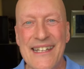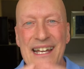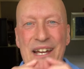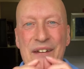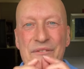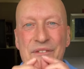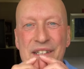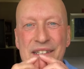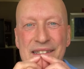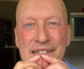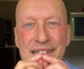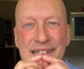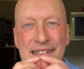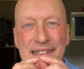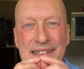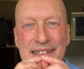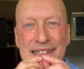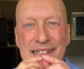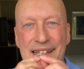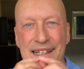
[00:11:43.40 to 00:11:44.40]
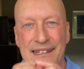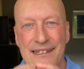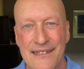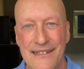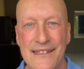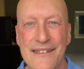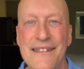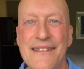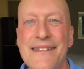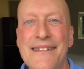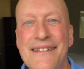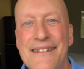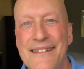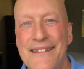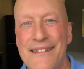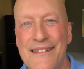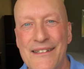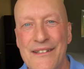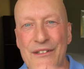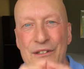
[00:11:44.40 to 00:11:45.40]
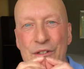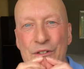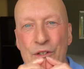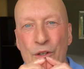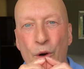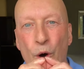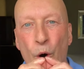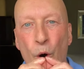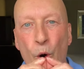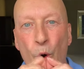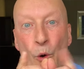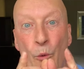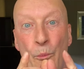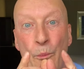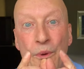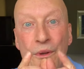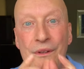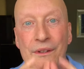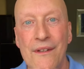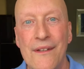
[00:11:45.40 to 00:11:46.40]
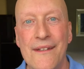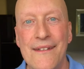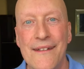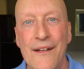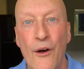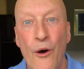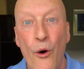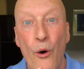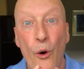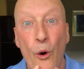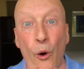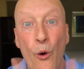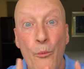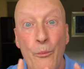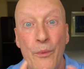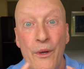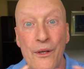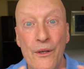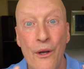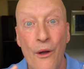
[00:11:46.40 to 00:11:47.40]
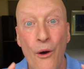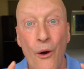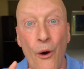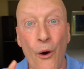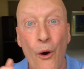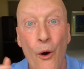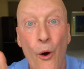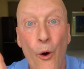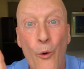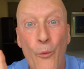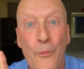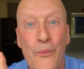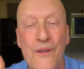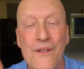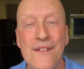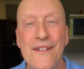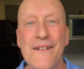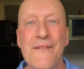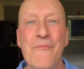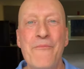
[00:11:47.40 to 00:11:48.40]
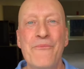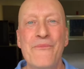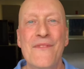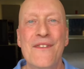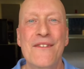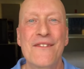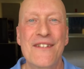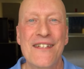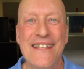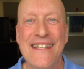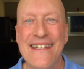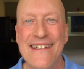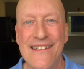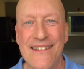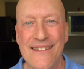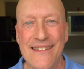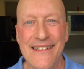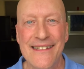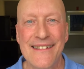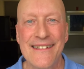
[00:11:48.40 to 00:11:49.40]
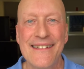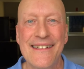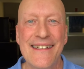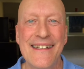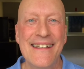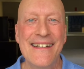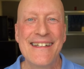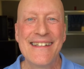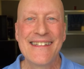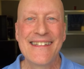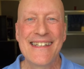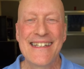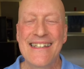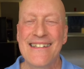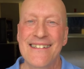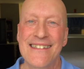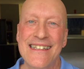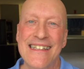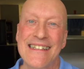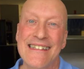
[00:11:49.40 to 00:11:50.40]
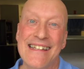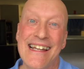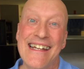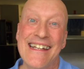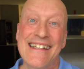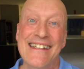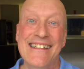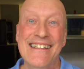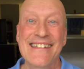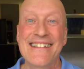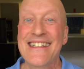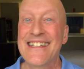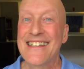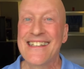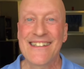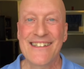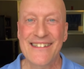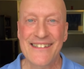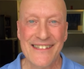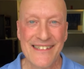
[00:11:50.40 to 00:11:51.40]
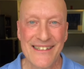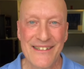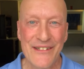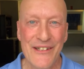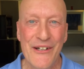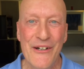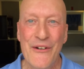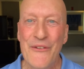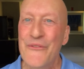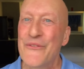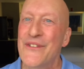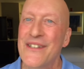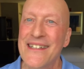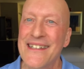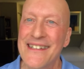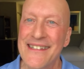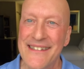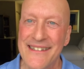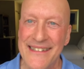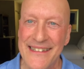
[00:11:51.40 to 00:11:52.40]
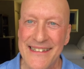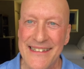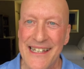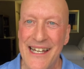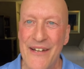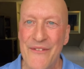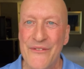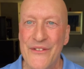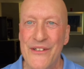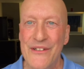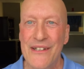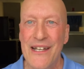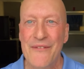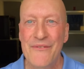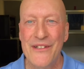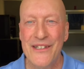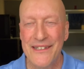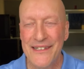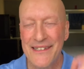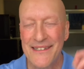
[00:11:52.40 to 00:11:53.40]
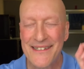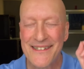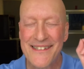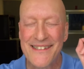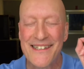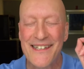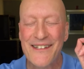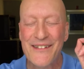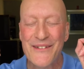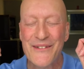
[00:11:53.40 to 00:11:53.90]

every little cell to open, open, open to healing, to healing light, to healing love, to healing laughter. Every little cell